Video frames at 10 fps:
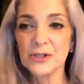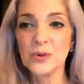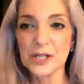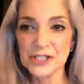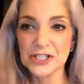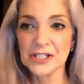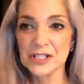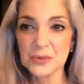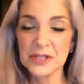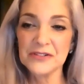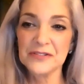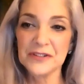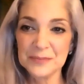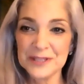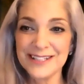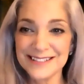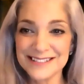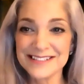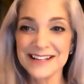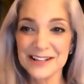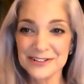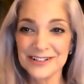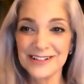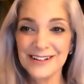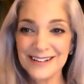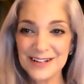questions when the family gets together,